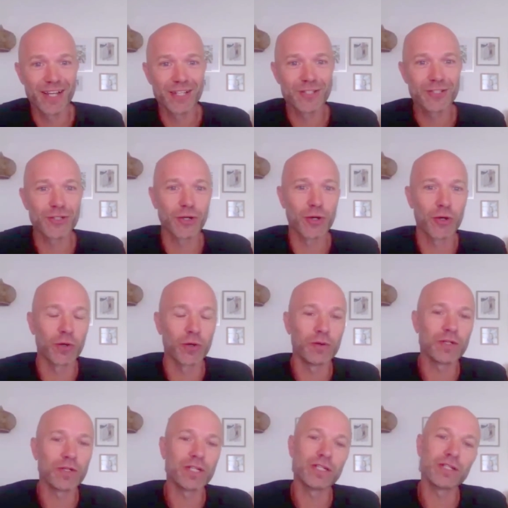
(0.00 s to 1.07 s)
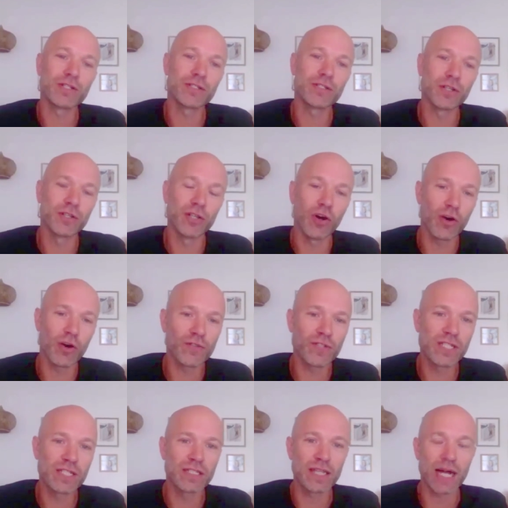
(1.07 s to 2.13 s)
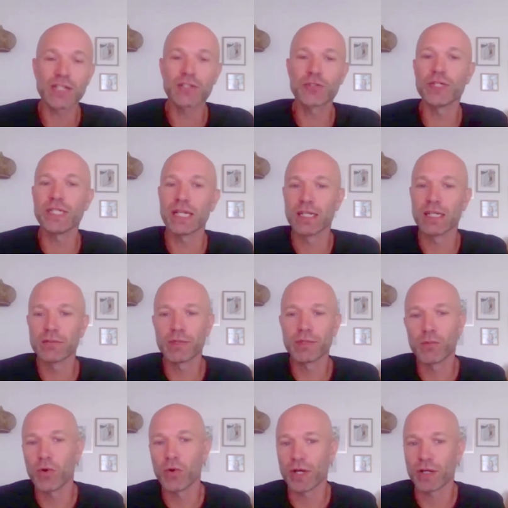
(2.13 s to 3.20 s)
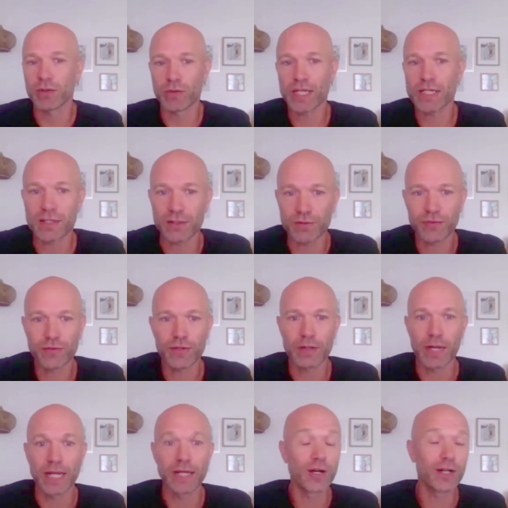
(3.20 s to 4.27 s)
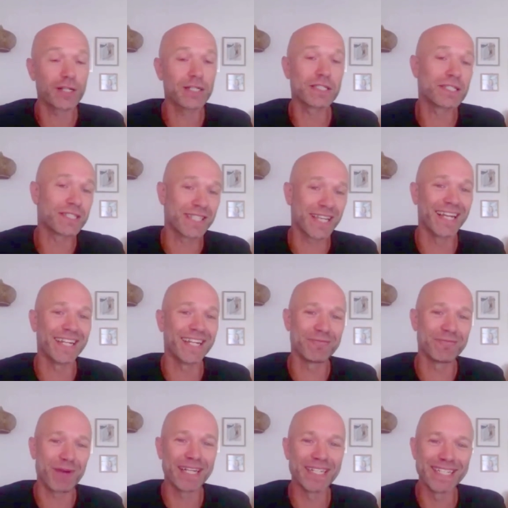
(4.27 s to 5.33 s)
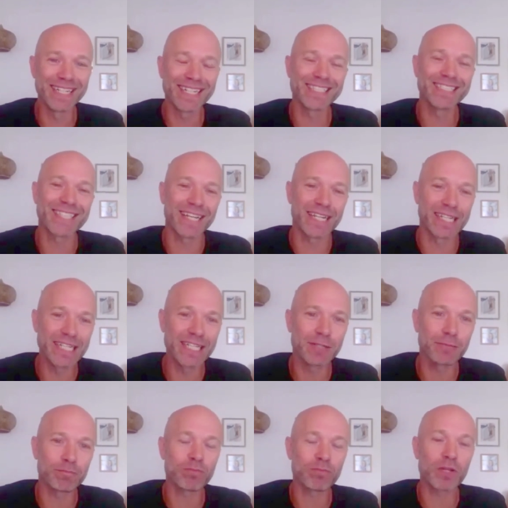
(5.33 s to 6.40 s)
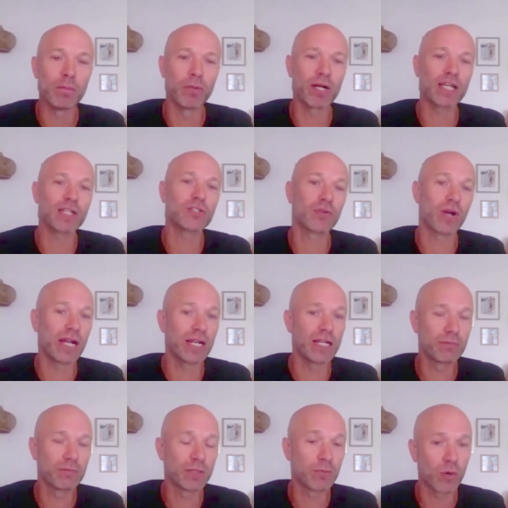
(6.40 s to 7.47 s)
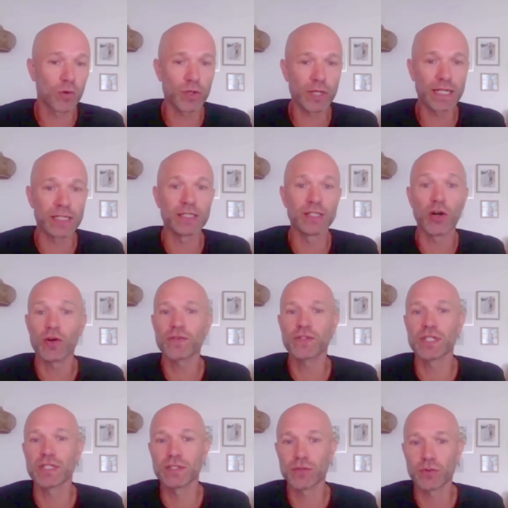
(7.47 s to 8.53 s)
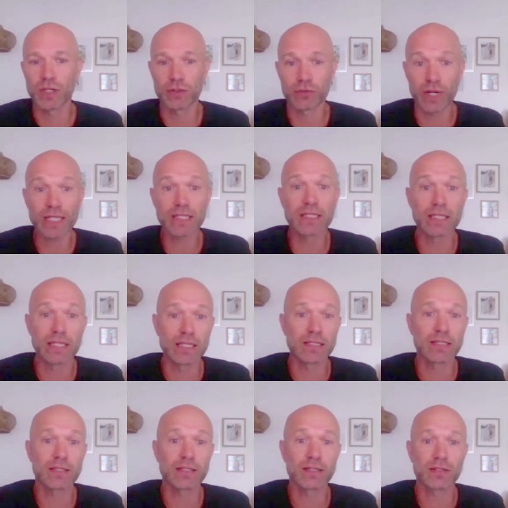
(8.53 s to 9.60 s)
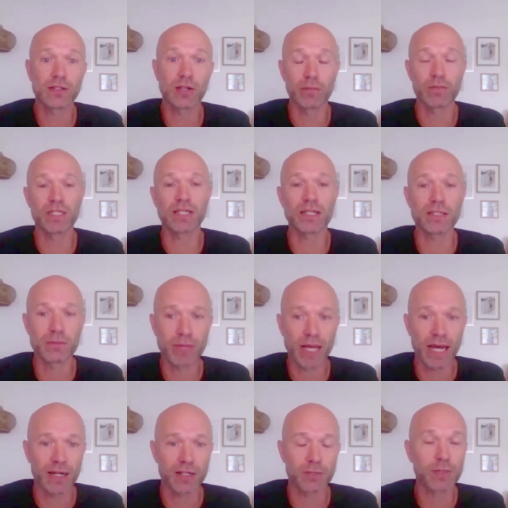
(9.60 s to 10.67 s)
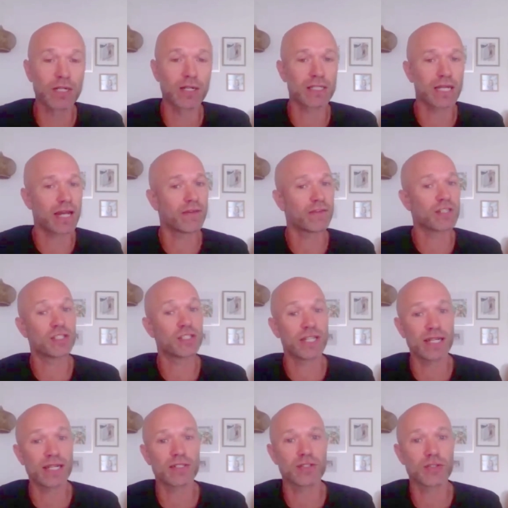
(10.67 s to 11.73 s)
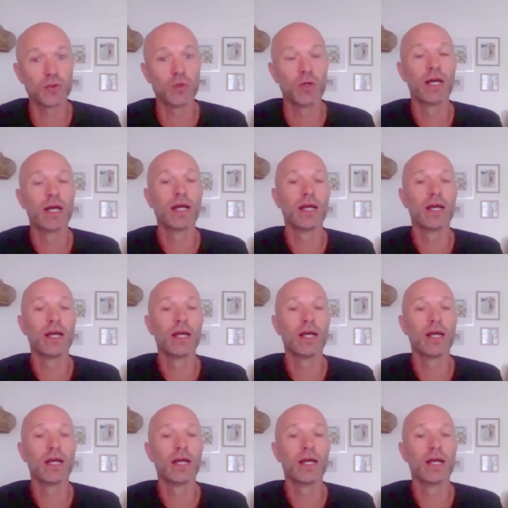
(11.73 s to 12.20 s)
So so the off season I treat a little bit more aggressive and not necessarily in my needling technique, but I try a little bit more in the off season to address these compensation patterns because I have a chance to